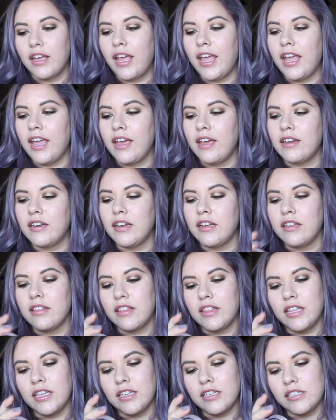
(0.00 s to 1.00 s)
And
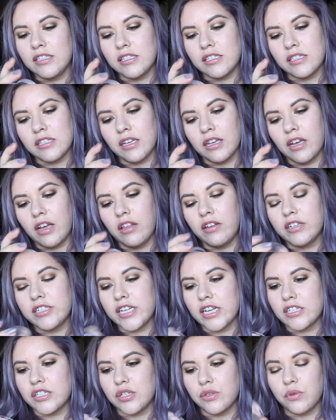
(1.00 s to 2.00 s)
this color
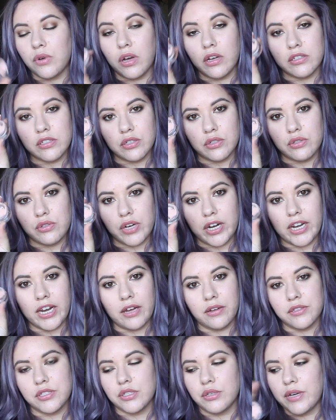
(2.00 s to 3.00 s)
tattoo also dried
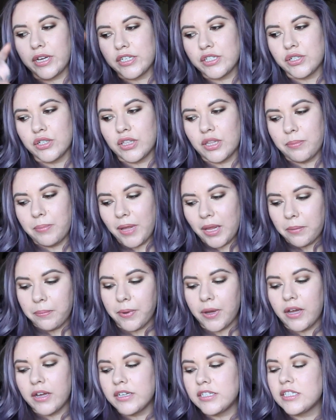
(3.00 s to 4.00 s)
out, so I took the
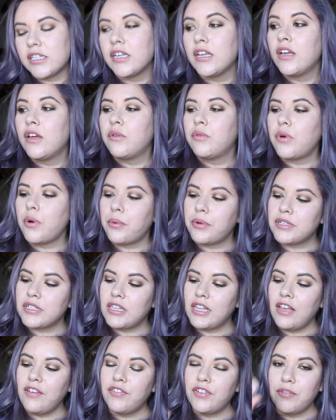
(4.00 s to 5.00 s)
paint pot, what
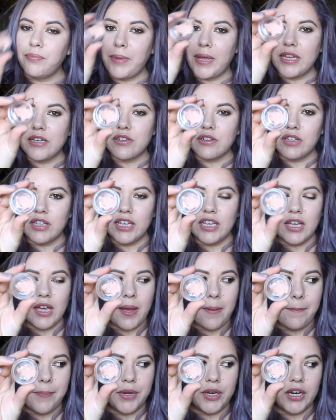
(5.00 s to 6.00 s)
was left of Painterly,
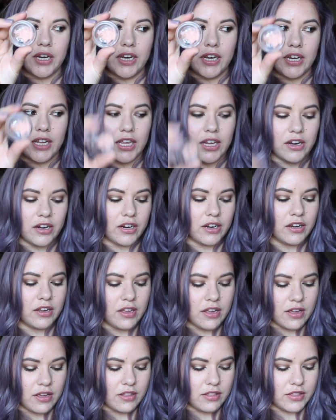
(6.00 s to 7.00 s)
put it in here.
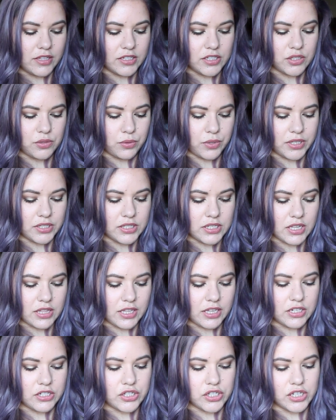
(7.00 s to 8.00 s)
This was
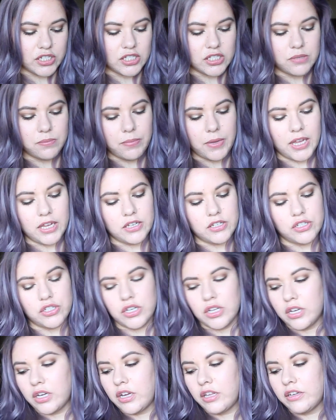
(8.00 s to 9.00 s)
the Just
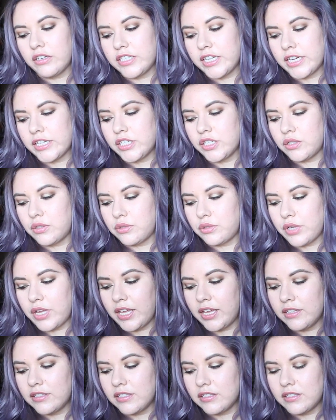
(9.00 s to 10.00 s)
Beige color tattoo, so
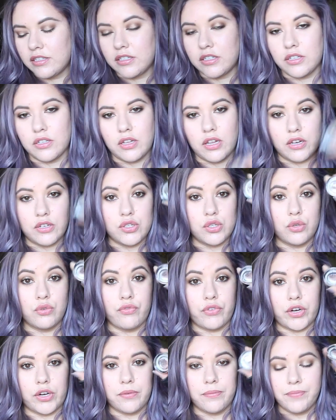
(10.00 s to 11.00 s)
I guess this is a
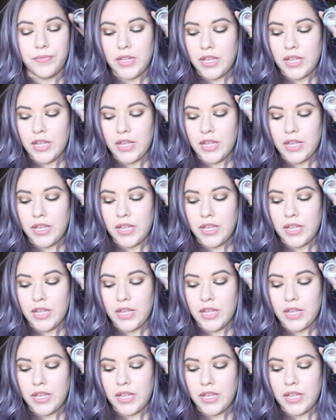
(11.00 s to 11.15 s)
twofer.